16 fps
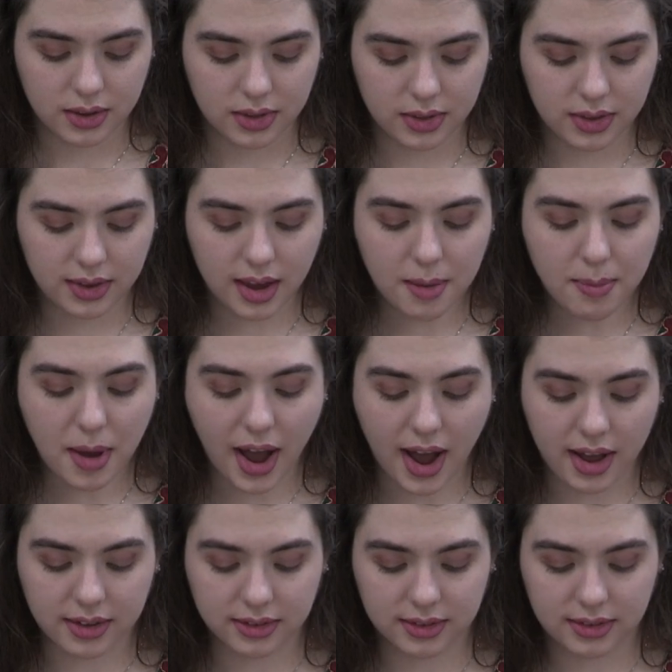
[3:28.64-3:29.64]
The day
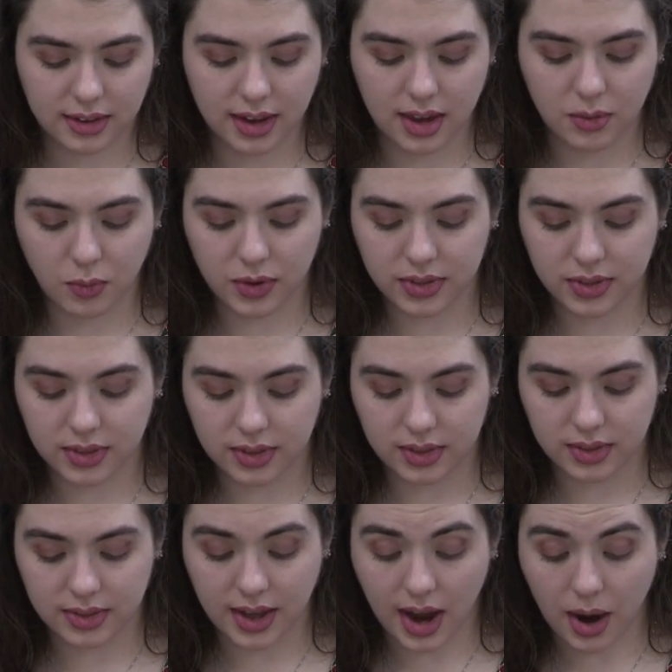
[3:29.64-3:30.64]
passed, and when
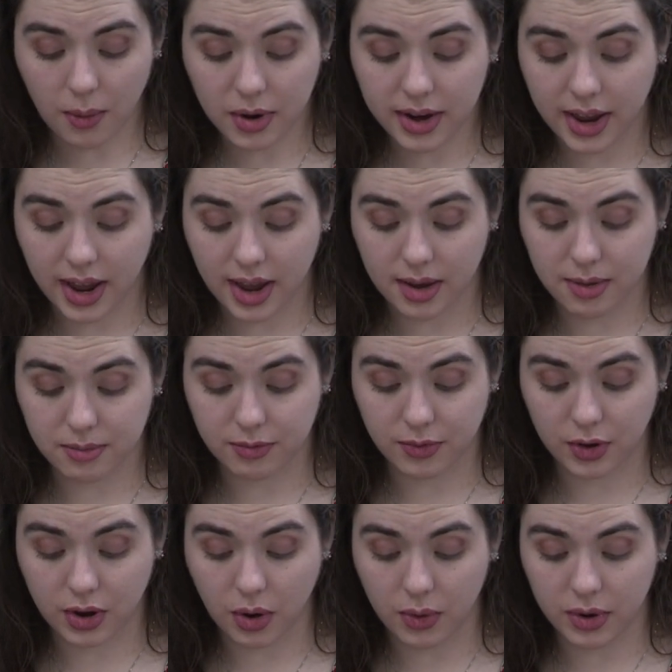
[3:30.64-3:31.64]
the hour came
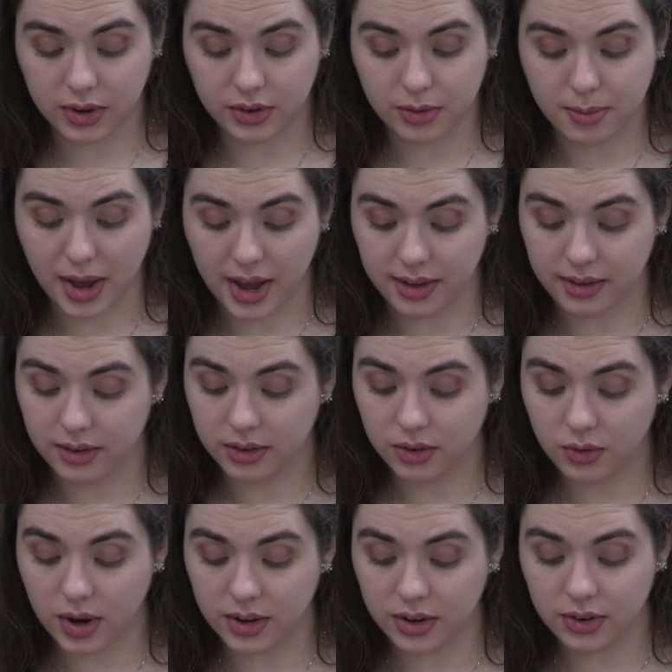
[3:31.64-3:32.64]
for going to bed,
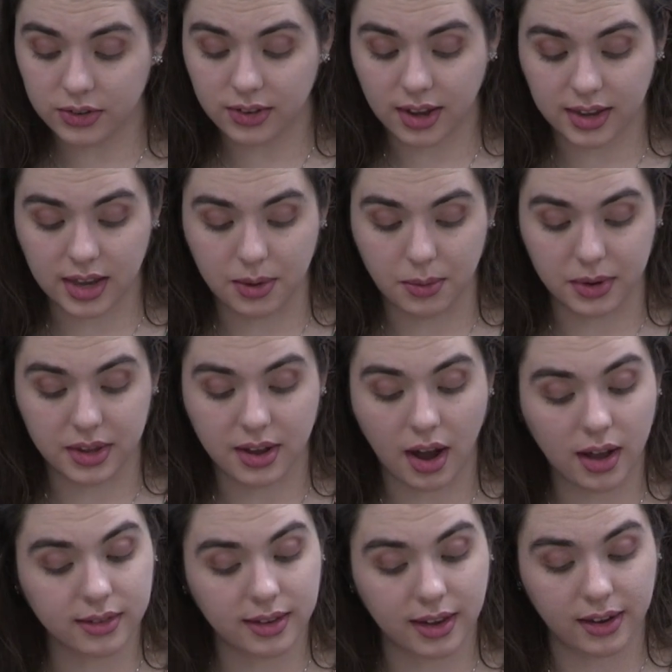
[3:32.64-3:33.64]
Grettir said he would
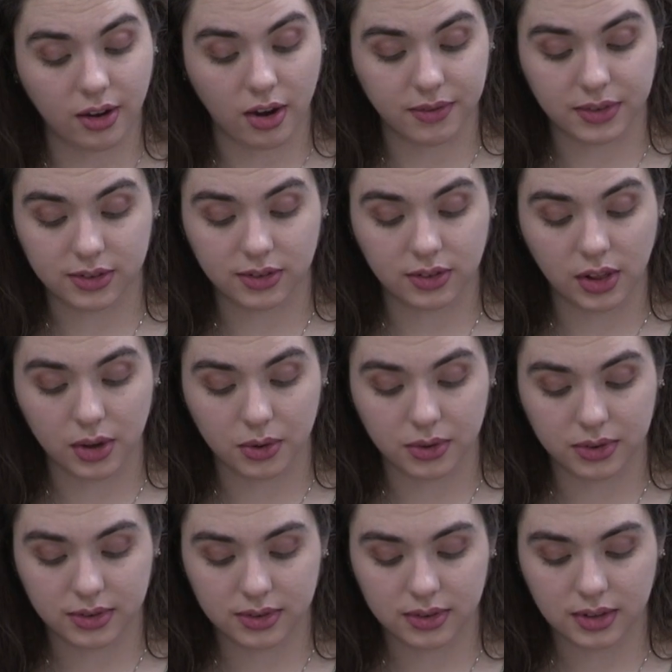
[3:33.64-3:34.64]
not take off his
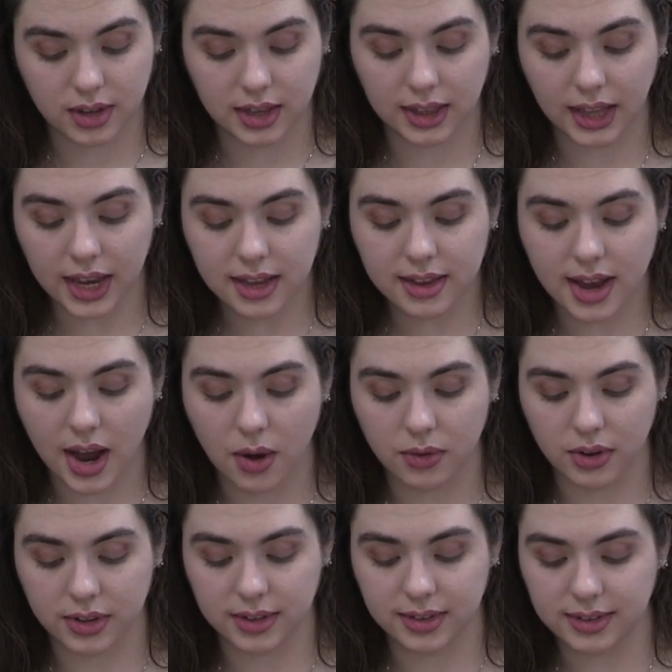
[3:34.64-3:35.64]
clothes, and lay down
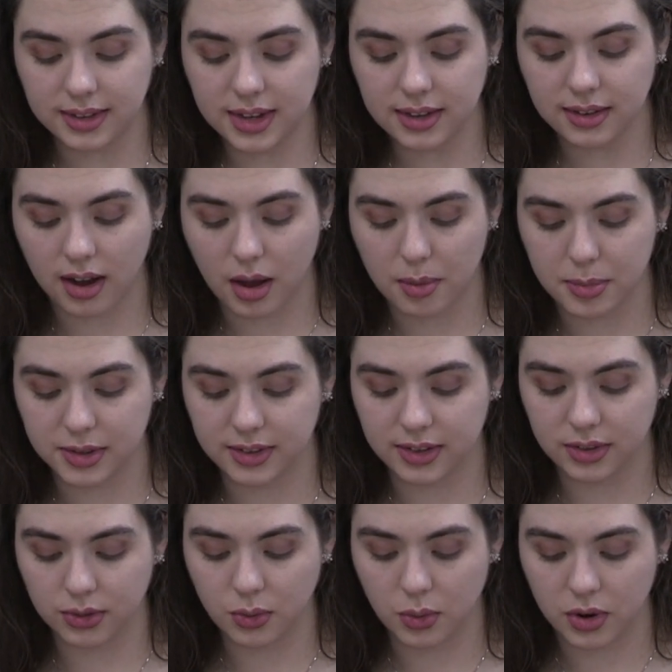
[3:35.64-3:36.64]
on a seat
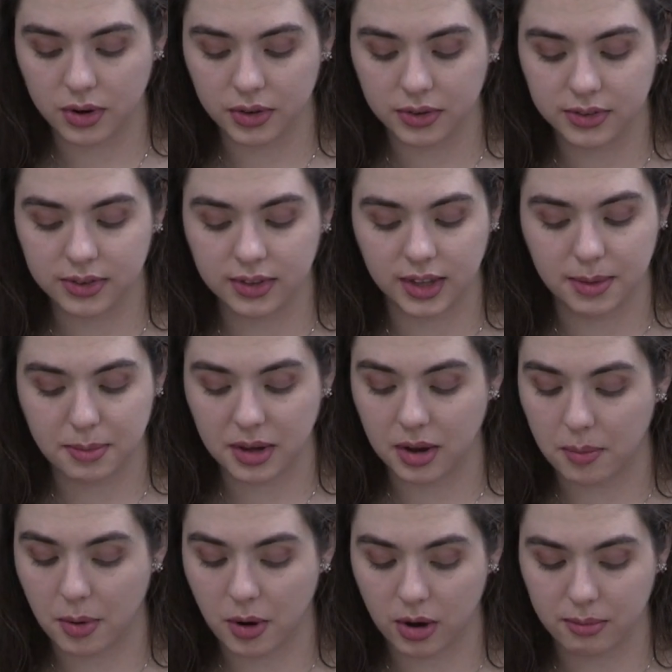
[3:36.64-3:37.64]
opposite Thorkell's sleeping
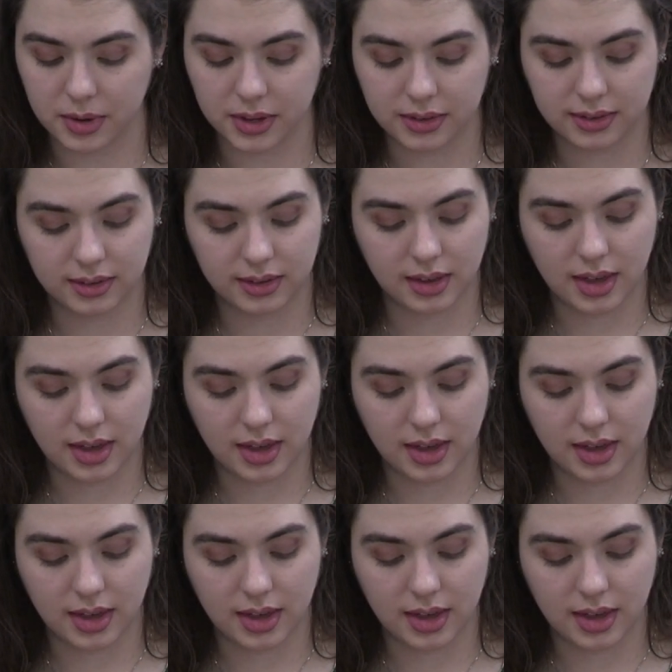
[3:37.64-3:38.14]
apartment.